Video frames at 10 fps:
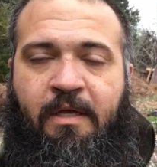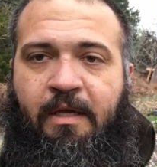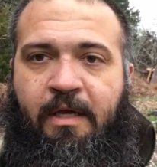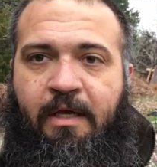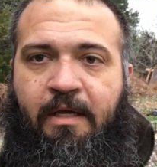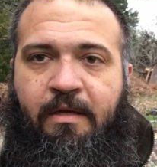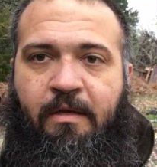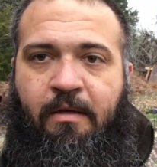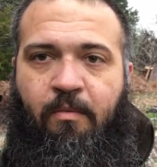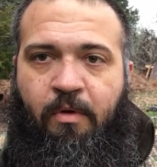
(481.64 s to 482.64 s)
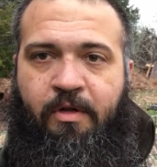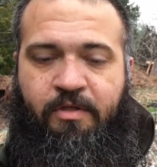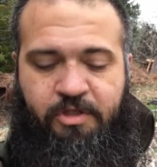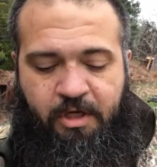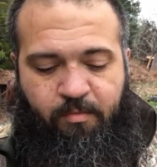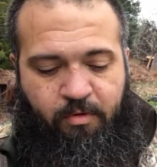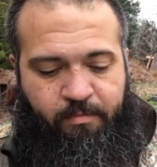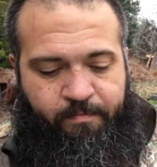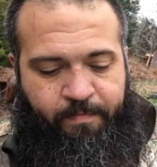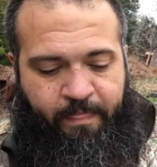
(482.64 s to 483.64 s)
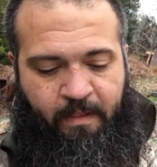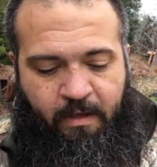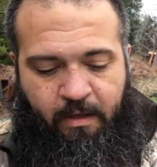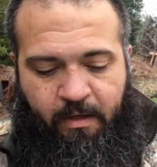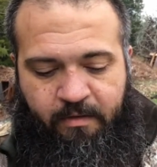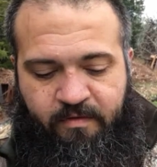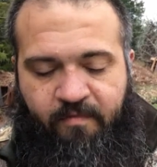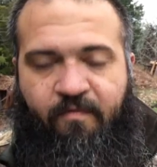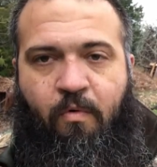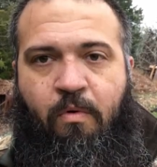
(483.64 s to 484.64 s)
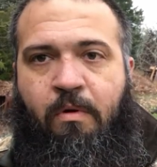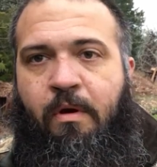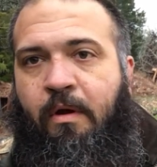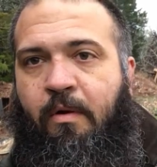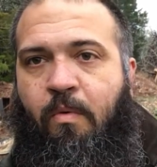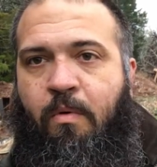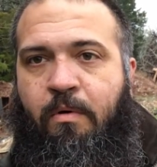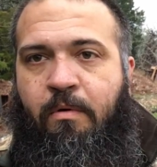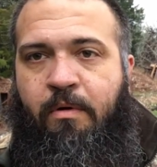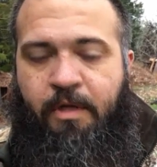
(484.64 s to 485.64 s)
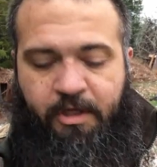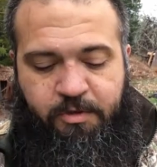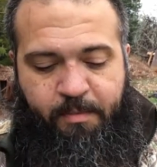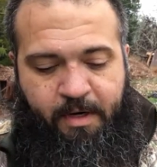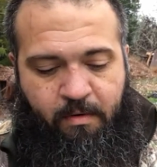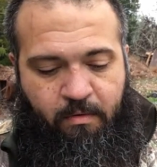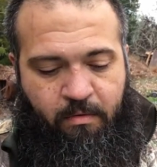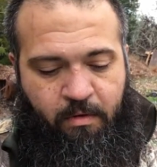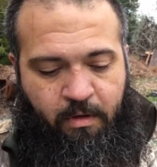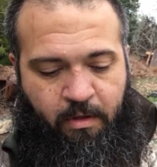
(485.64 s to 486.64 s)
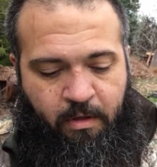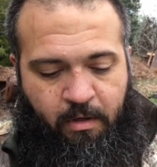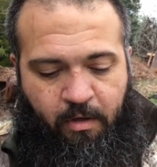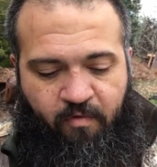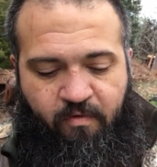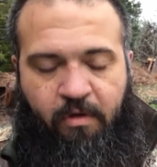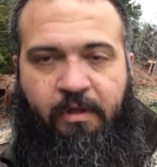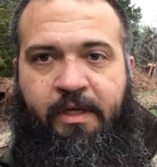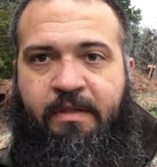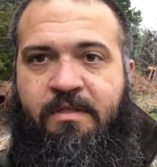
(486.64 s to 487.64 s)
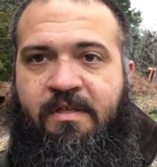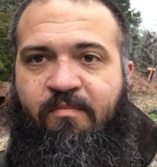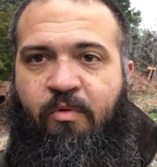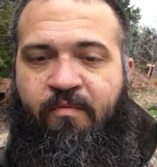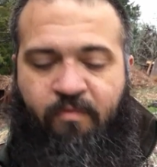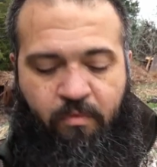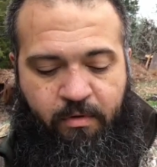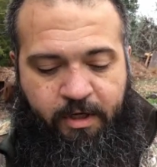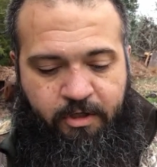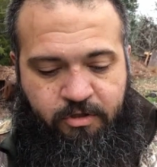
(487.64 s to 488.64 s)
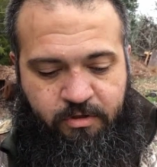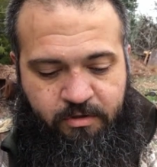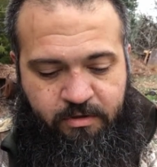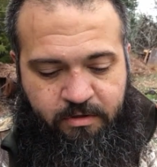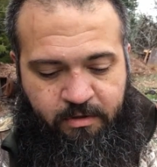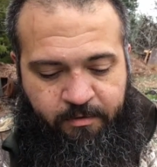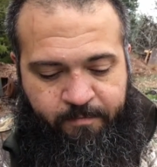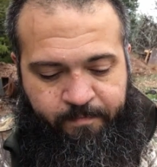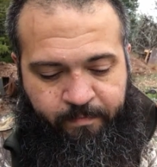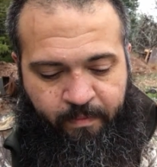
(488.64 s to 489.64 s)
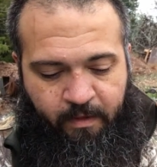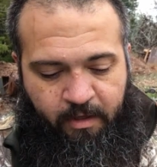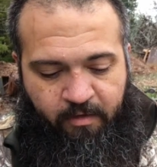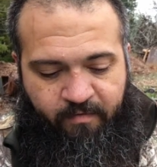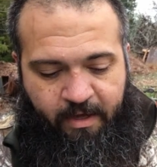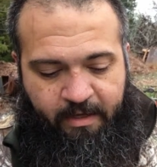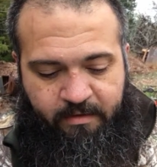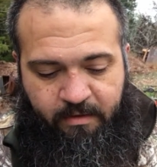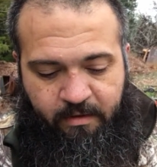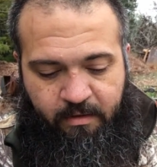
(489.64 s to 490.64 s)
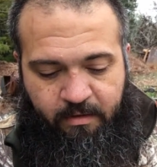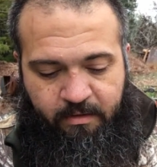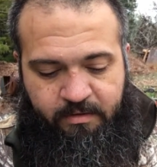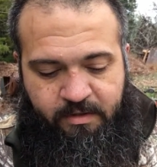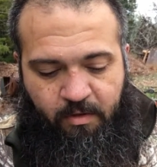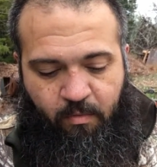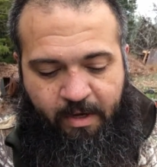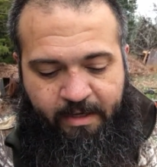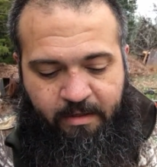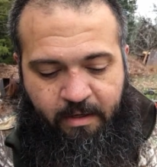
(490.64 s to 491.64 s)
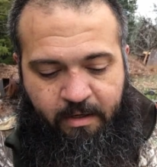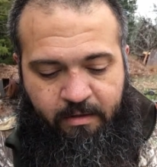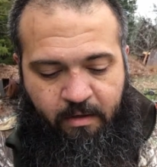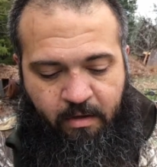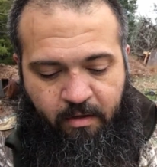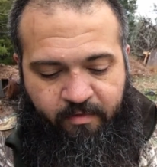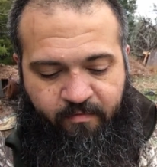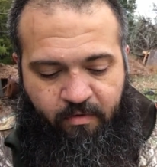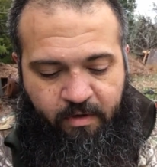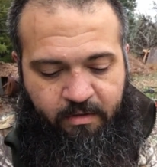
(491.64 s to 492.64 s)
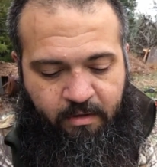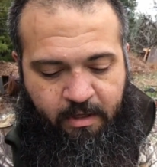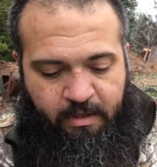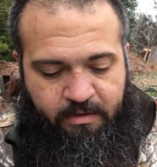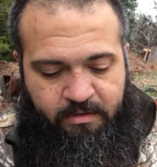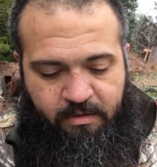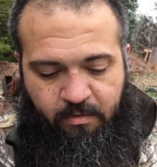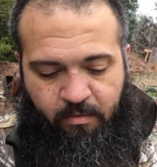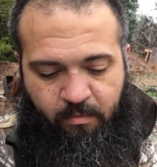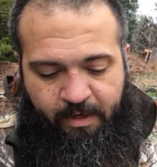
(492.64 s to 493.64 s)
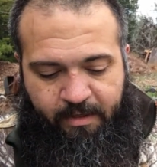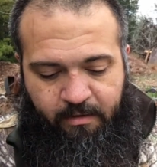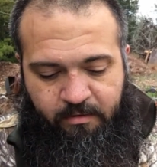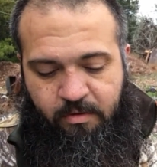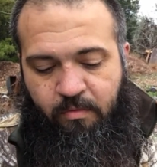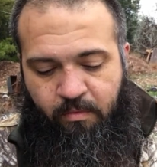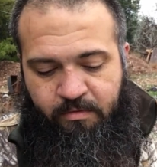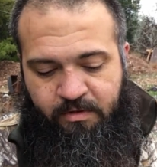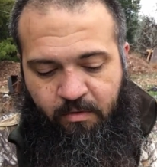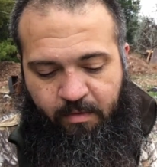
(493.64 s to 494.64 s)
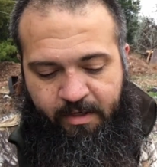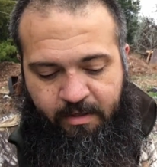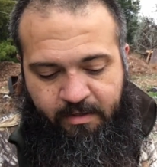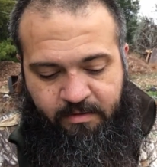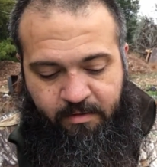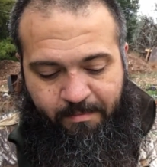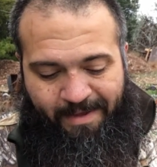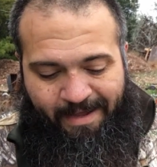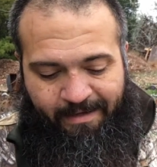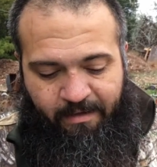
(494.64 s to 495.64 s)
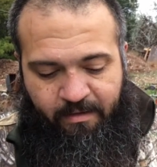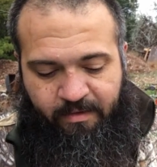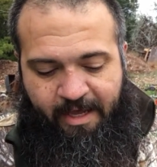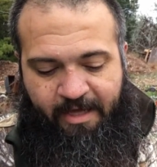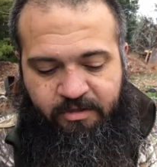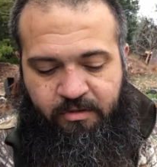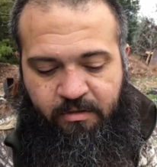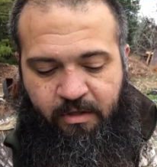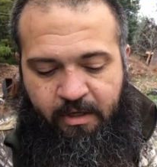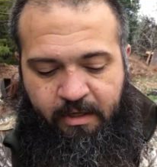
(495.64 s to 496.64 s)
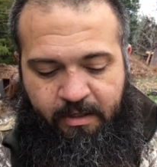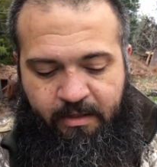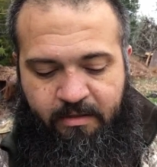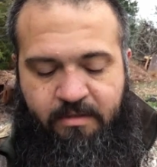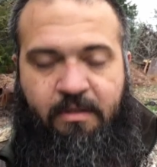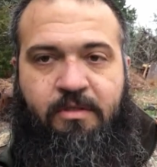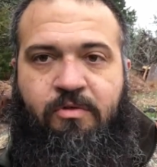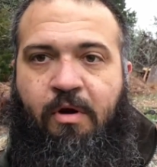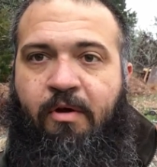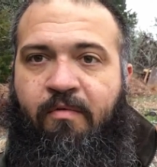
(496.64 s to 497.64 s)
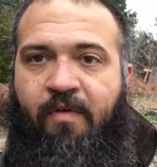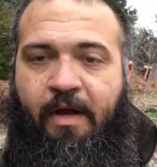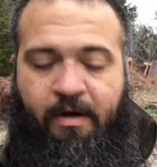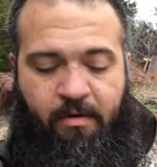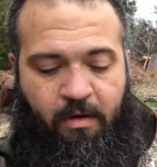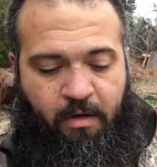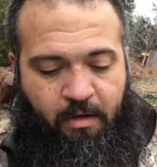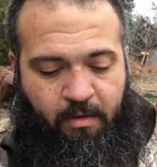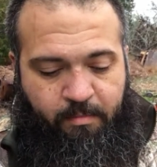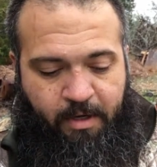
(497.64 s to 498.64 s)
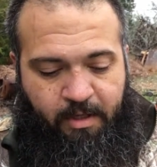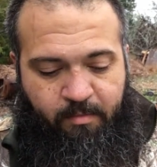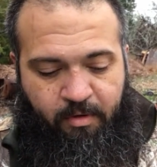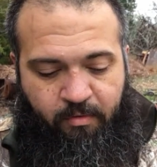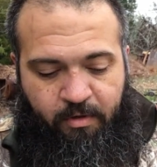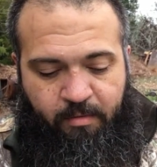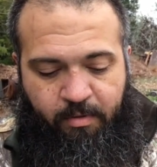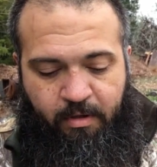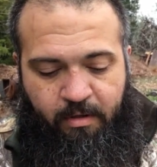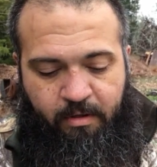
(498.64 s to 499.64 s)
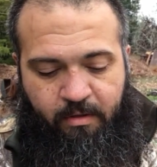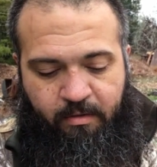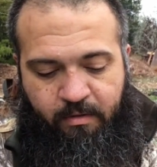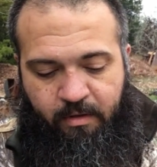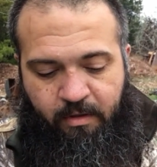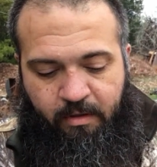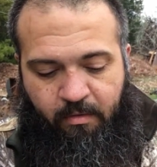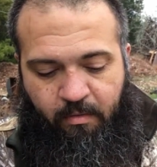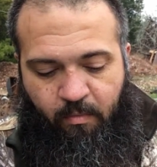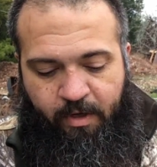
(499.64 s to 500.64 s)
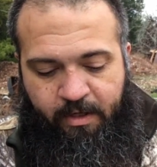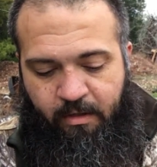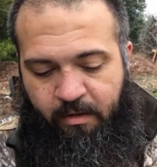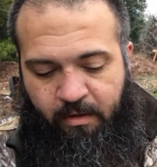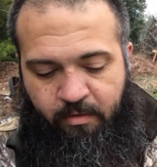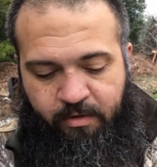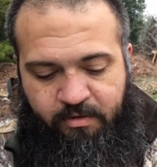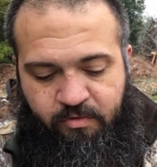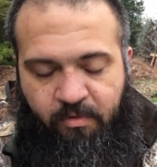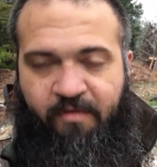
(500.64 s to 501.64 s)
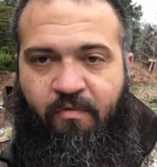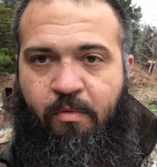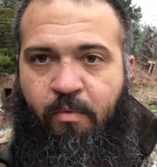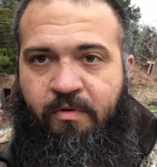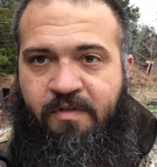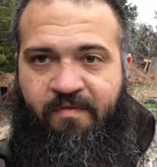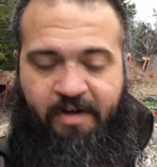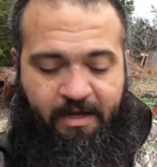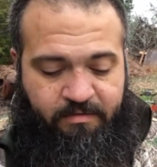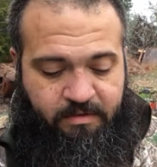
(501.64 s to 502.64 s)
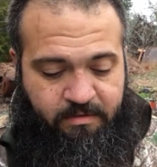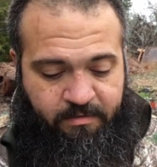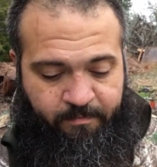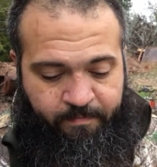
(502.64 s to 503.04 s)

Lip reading: and 1 in the chamber. It's 4 1/4 inch barrel. Overall length is 7.4 inches. You've got steel white dot on the front, two steel white dots on the back. The action is striker fire, polymer grip. The weight unloaded is 24.7 ounces,